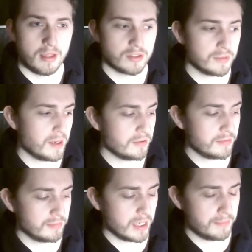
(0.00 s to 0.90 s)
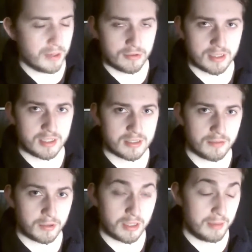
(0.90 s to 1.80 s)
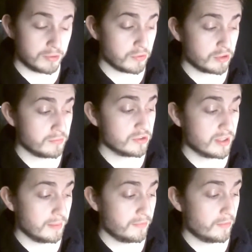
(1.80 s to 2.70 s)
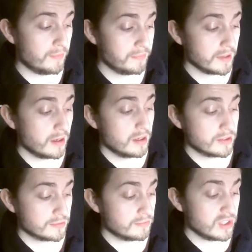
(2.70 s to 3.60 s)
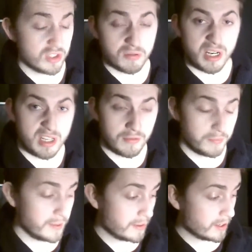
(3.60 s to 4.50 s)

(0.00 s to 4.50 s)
so about £8 less than what Games Workshop would sell them for, which is a great deal for me.